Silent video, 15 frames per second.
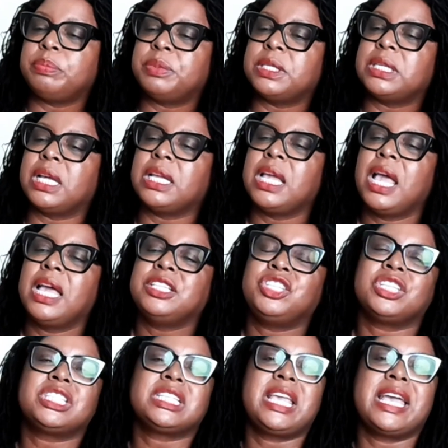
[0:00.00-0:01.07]
and I
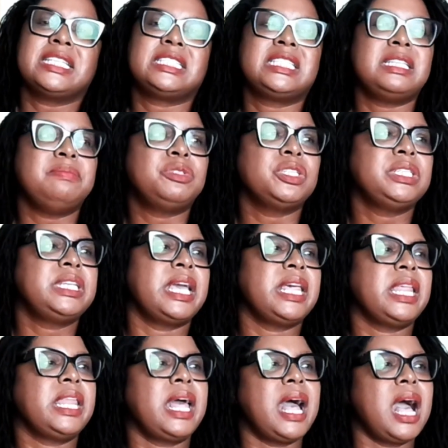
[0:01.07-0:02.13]
just can't seem to get
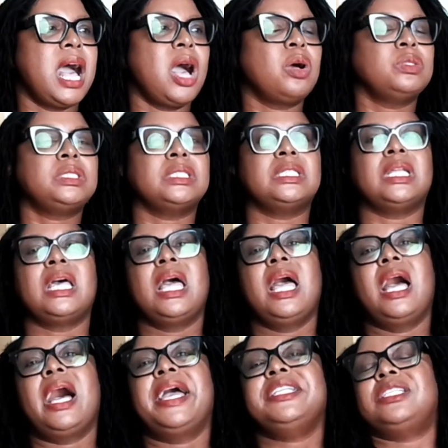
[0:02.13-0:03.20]
it out. And
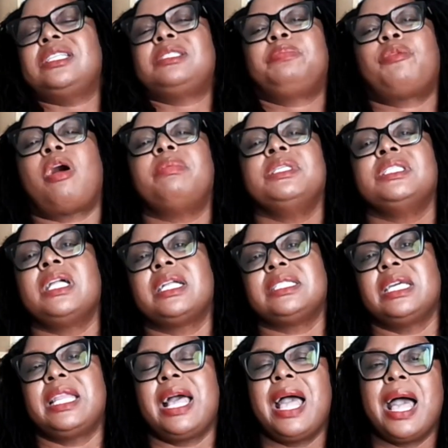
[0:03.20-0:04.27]
it's probably not
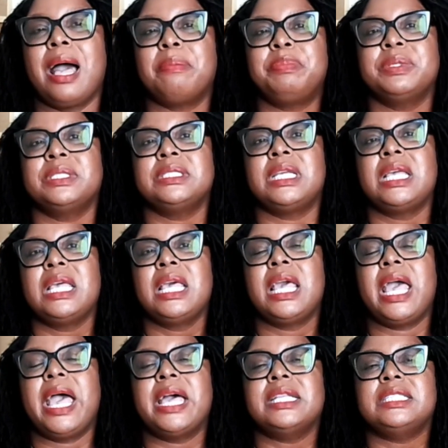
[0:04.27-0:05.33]
going to happen.
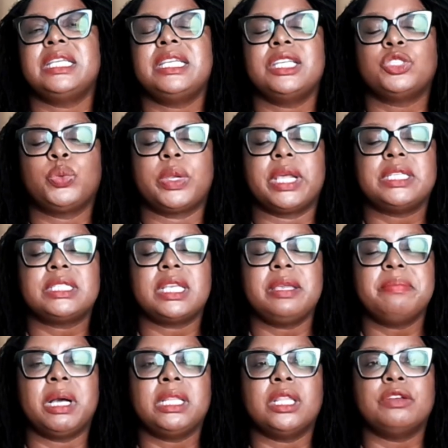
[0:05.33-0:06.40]
And here's what I say,
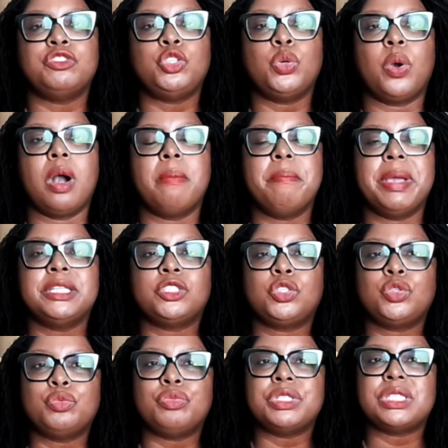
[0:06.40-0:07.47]
my loves, you are meant
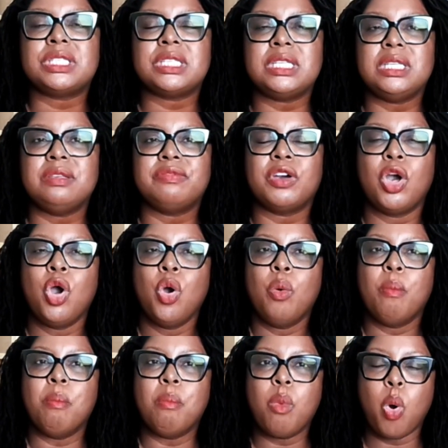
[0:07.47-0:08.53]
to receive
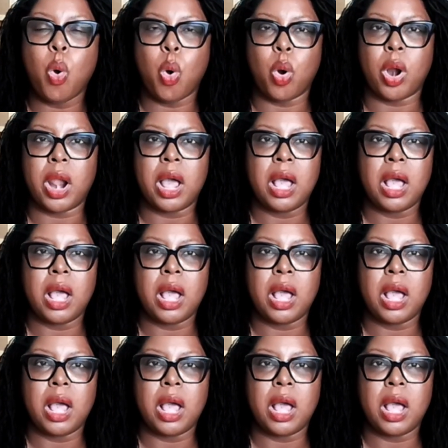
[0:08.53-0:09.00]
more.